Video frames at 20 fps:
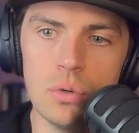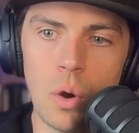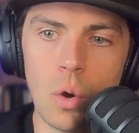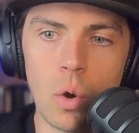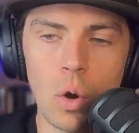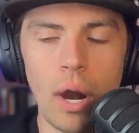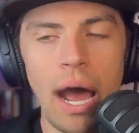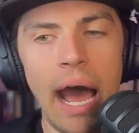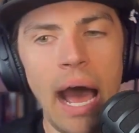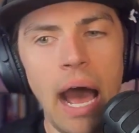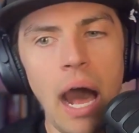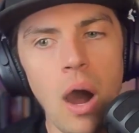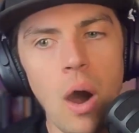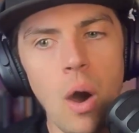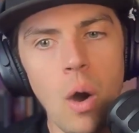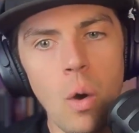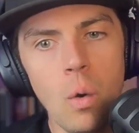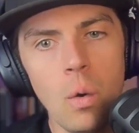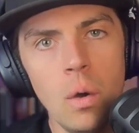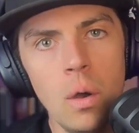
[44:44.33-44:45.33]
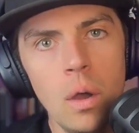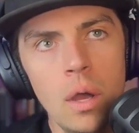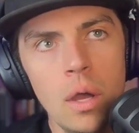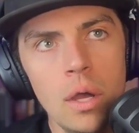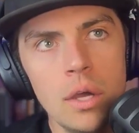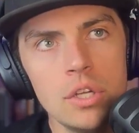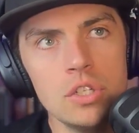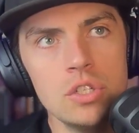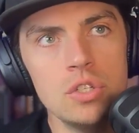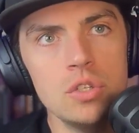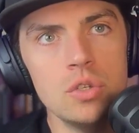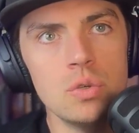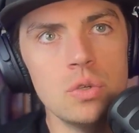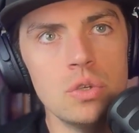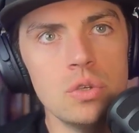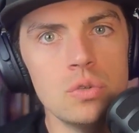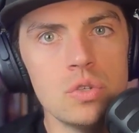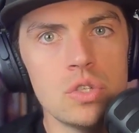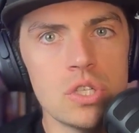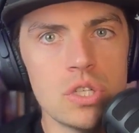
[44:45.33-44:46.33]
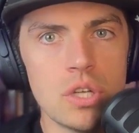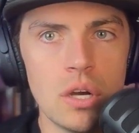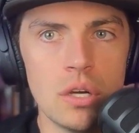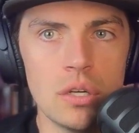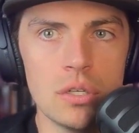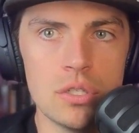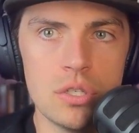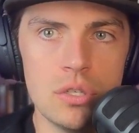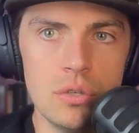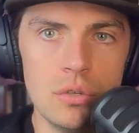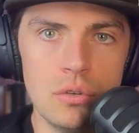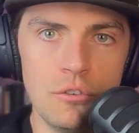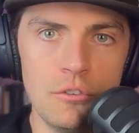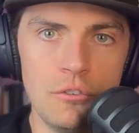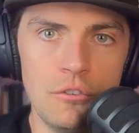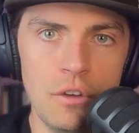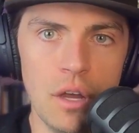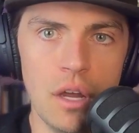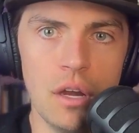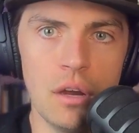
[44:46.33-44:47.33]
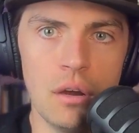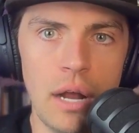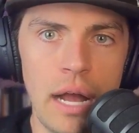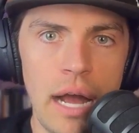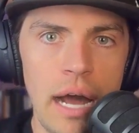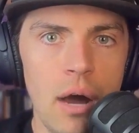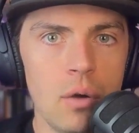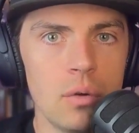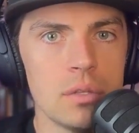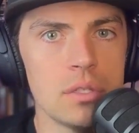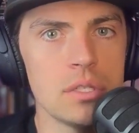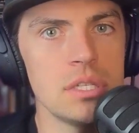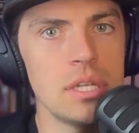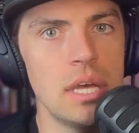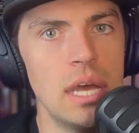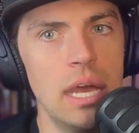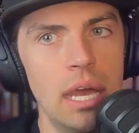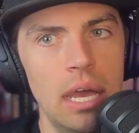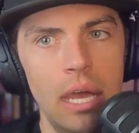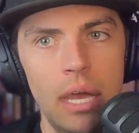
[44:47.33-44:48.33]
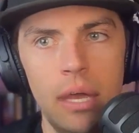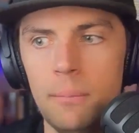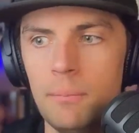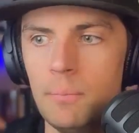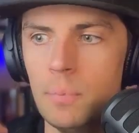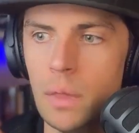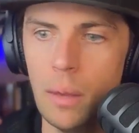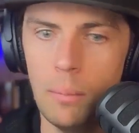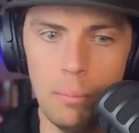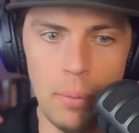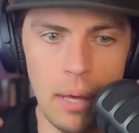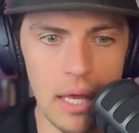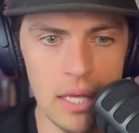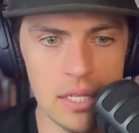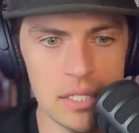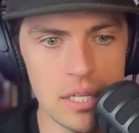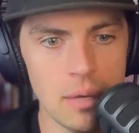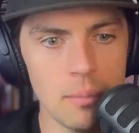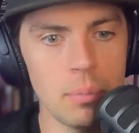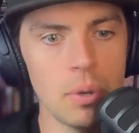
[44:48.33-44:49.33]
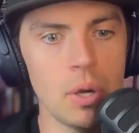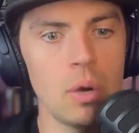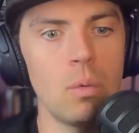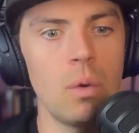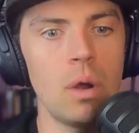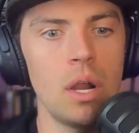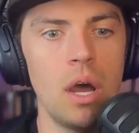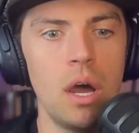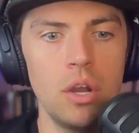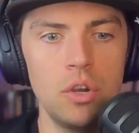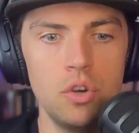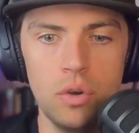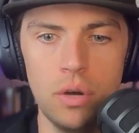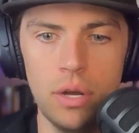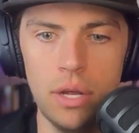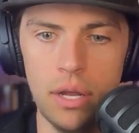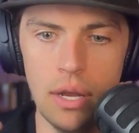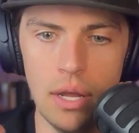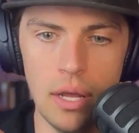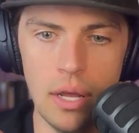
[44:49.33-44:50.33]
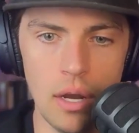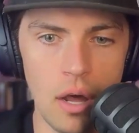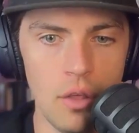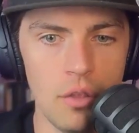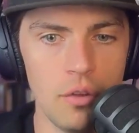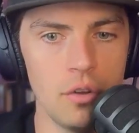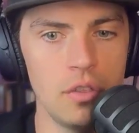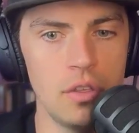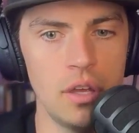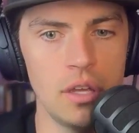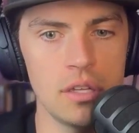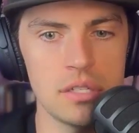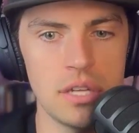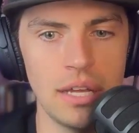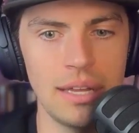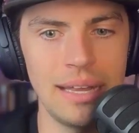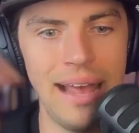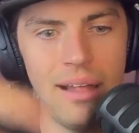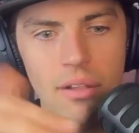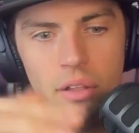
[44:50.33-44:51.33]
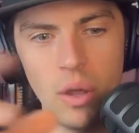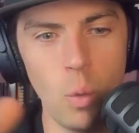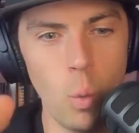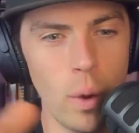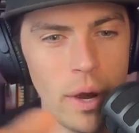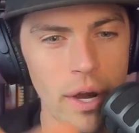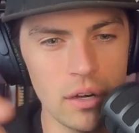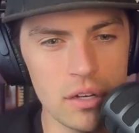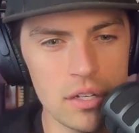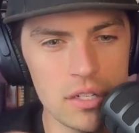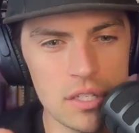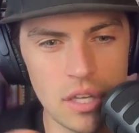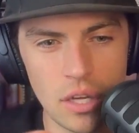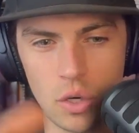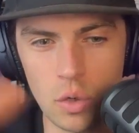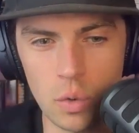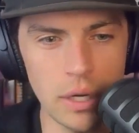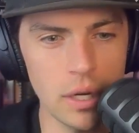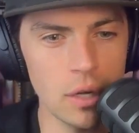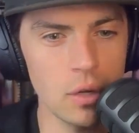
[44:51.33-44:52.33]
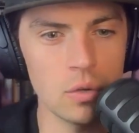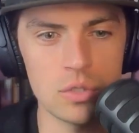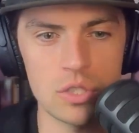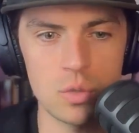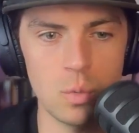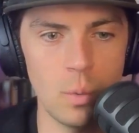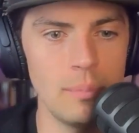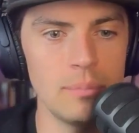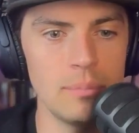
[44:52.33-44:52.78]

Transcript: How do you start to figure out, say, pacing per 100 and other things like that? Like, where does the critical swim